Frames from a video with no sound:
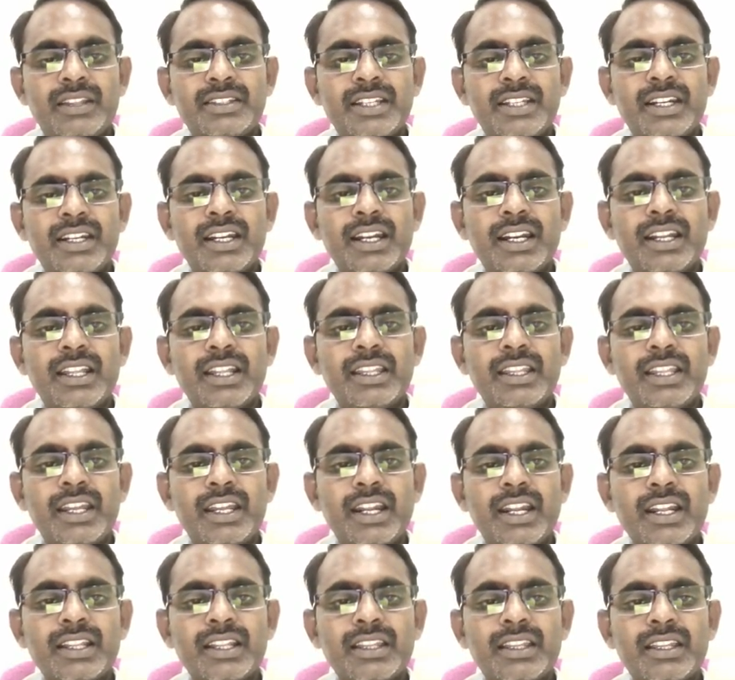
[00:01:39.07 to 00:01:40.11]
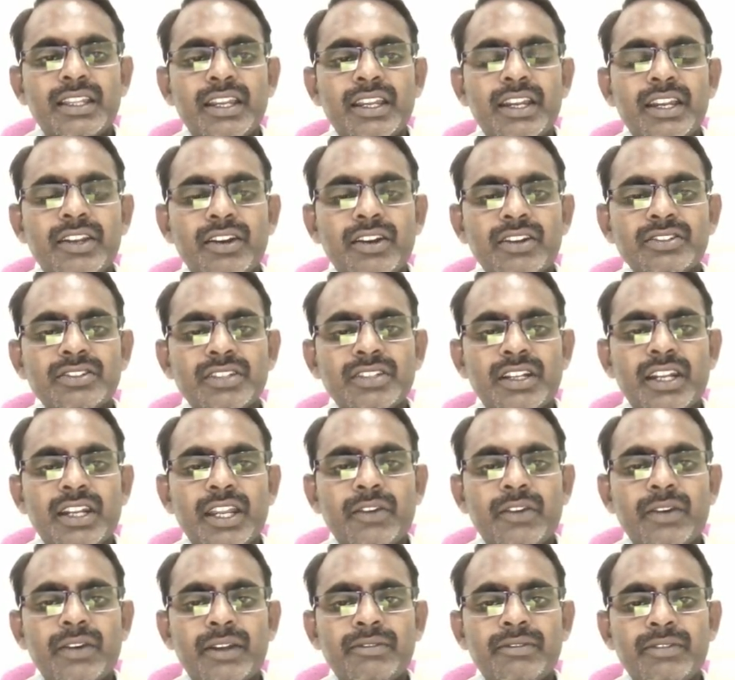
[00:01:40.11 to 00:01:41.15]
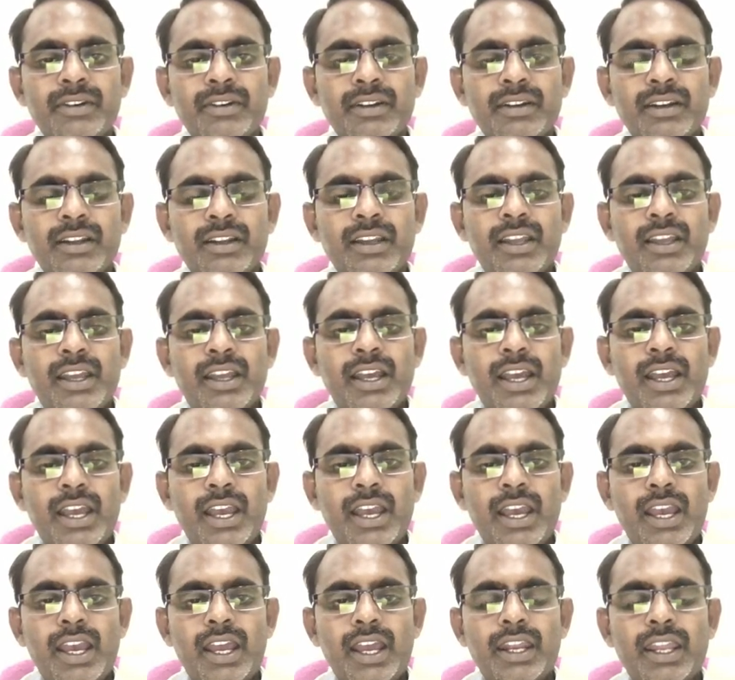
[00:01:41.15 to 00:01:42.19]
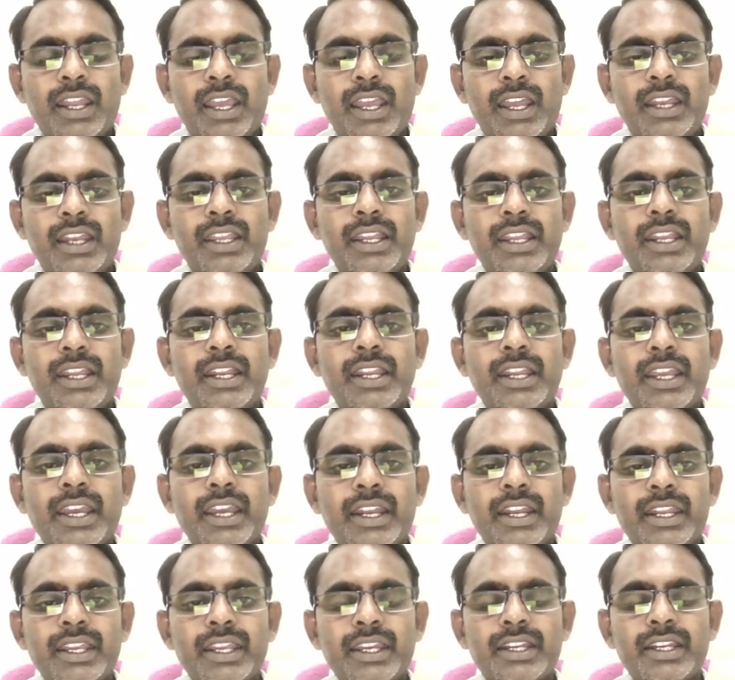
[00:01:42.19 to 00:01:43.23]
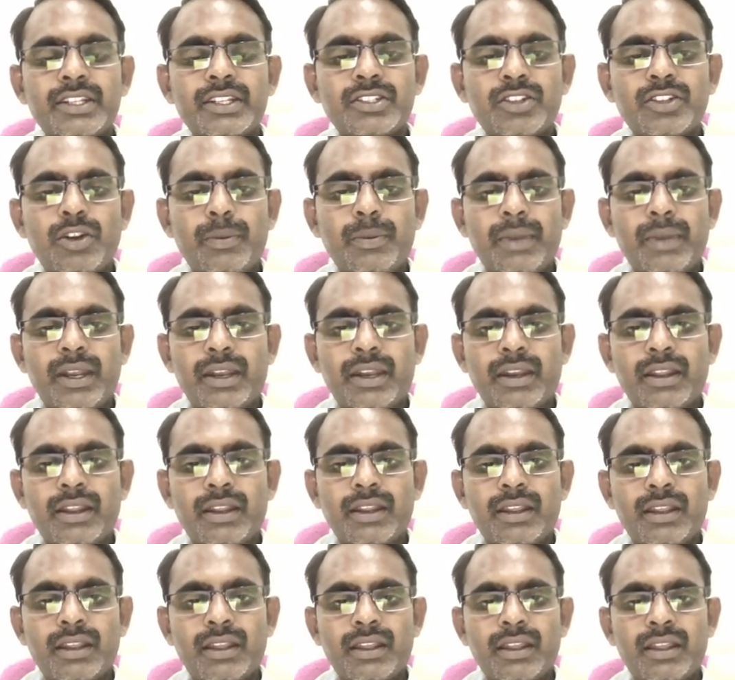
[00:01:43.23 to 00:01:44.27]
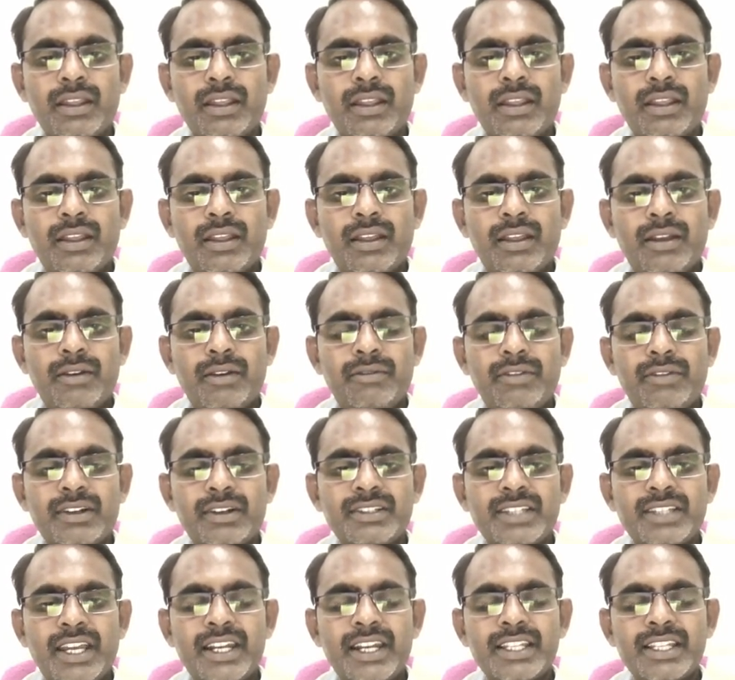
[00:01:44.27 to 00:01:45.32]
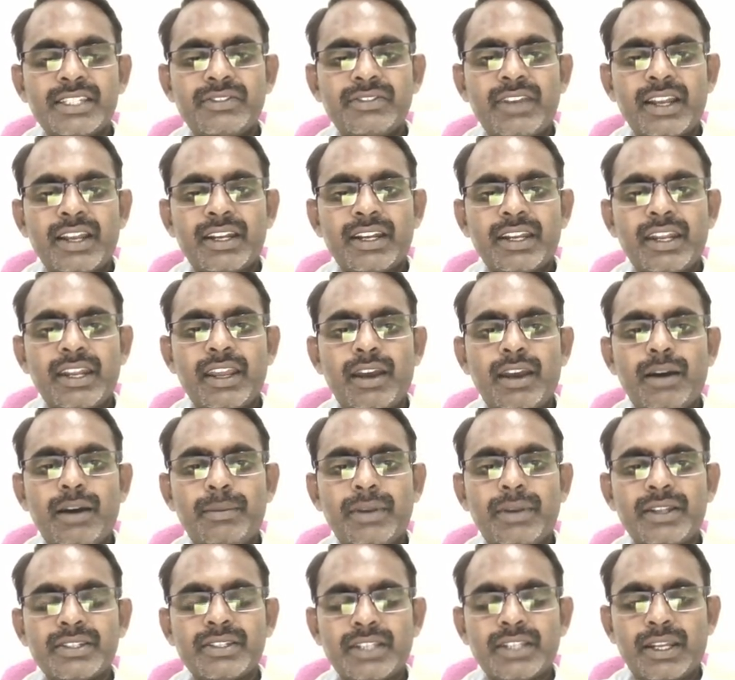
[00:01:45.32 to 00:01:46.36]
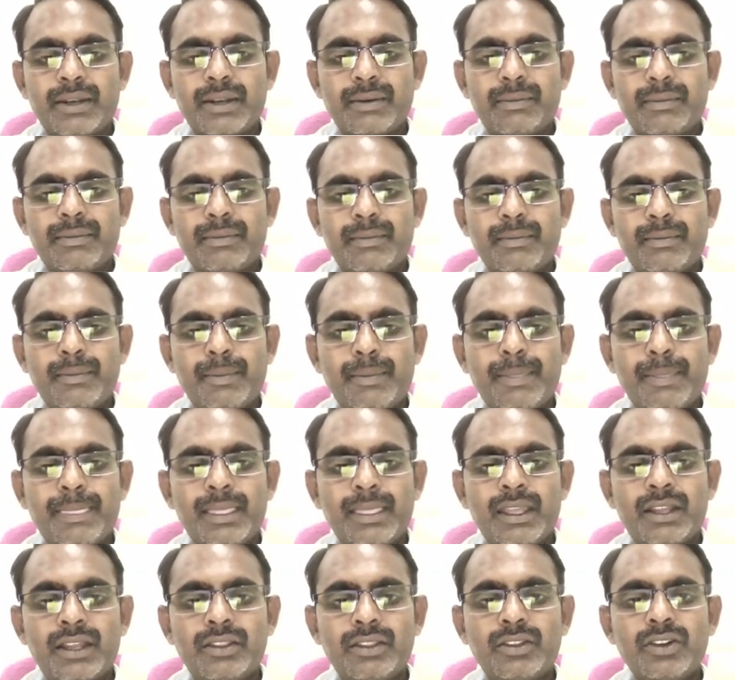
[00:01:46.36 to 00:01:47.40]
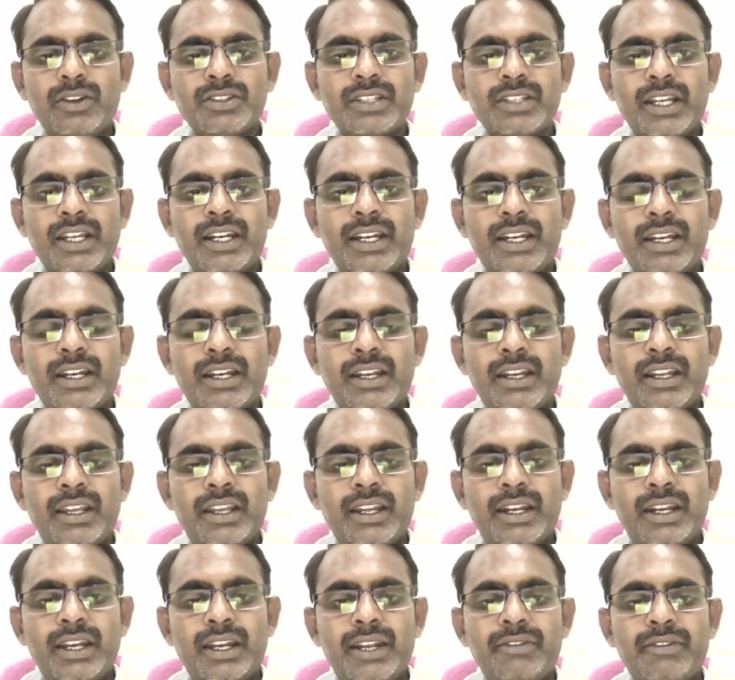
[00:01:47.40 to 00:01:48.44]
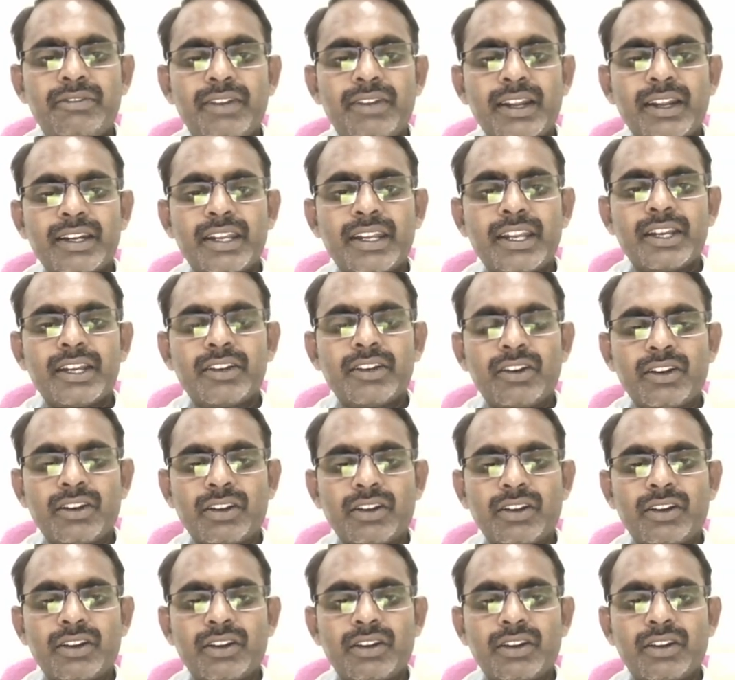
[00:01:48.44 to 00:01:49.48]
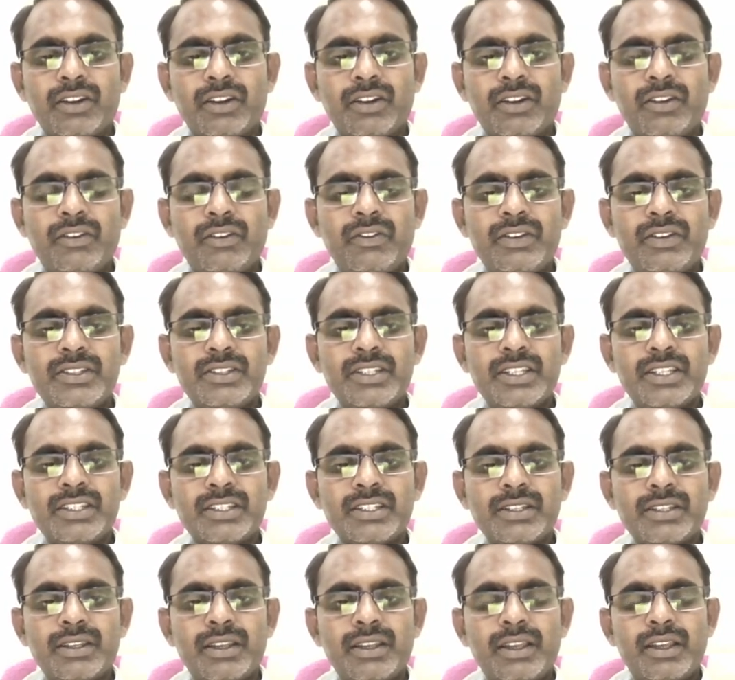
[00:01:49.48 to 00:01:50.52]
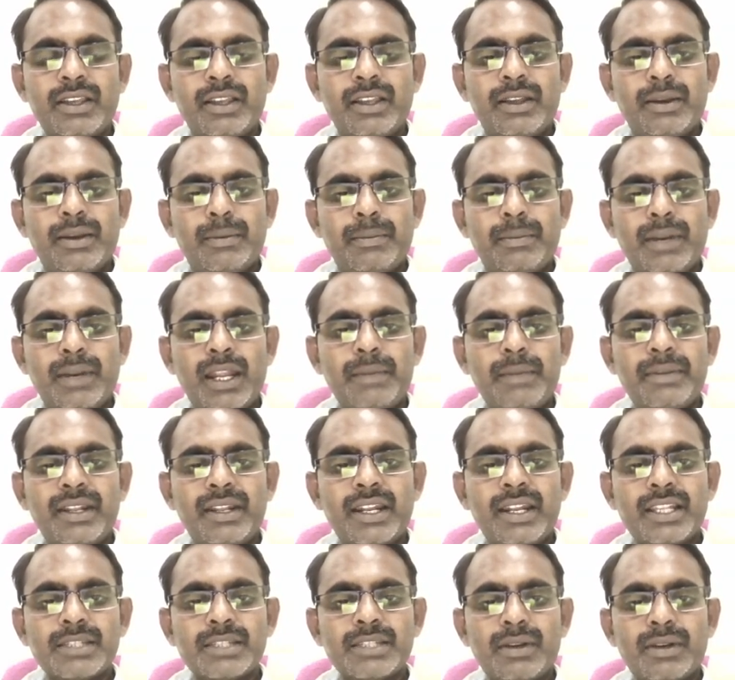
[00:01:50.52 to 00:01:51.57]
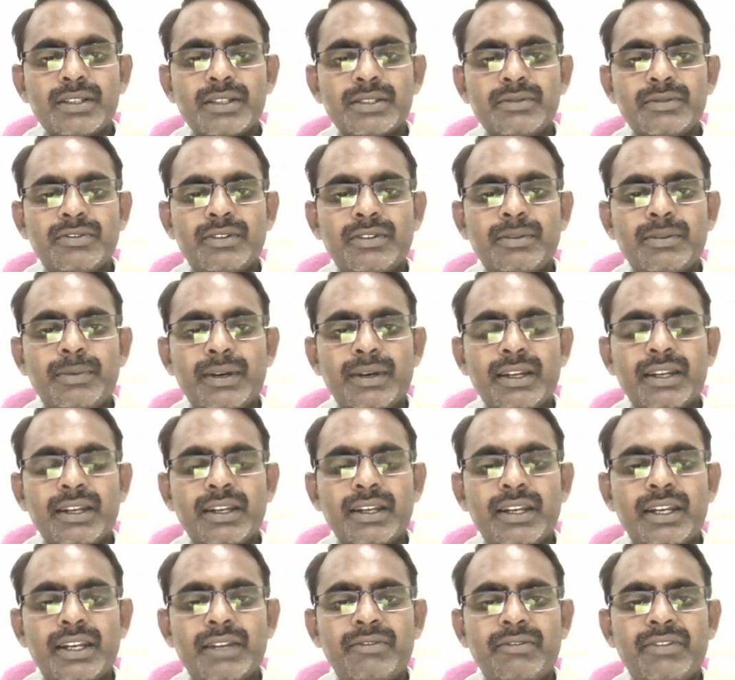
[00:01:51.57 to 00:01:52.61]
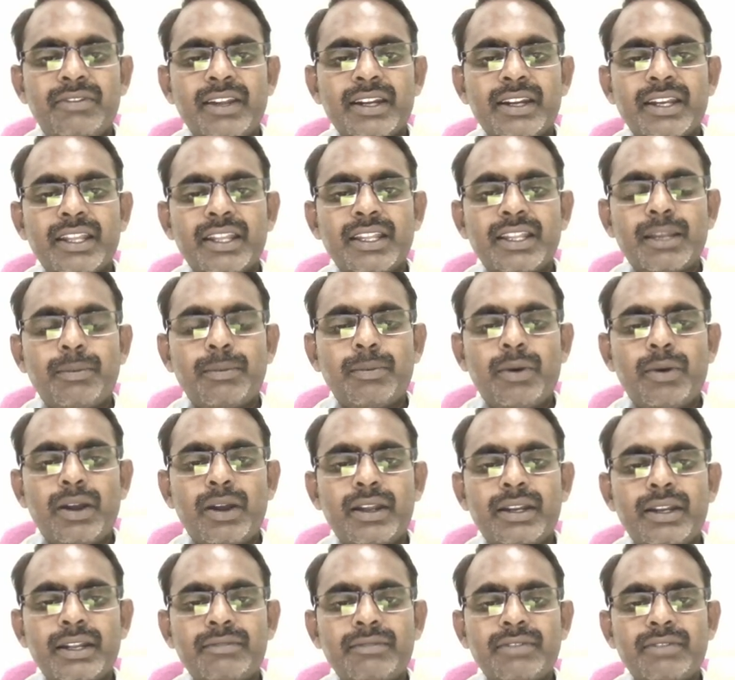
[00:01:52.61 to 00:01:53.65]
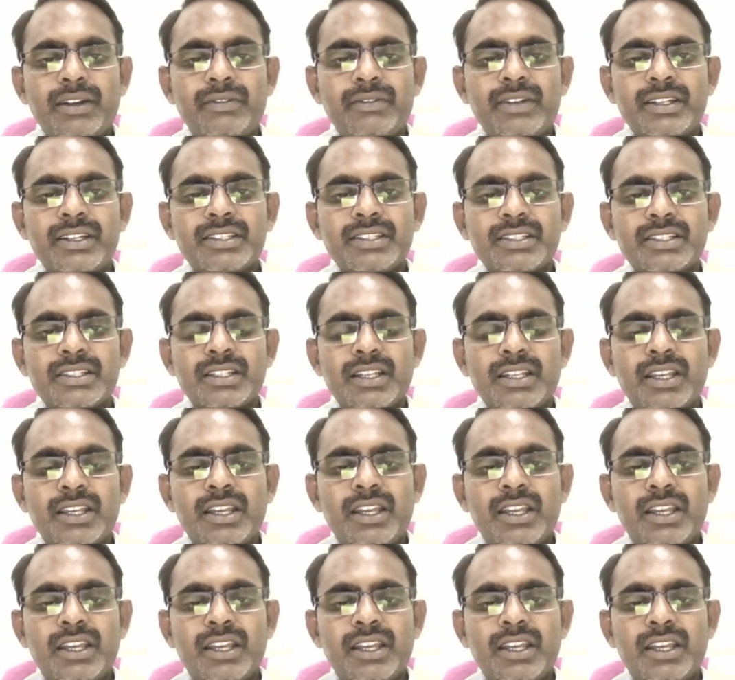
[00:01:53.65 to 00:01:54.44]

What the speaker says: Generally, there are three torques are required for any indicating instrument for satisfactory operation. Those are: deflecting torque, which is primarily responsible for deflecting the pointer from its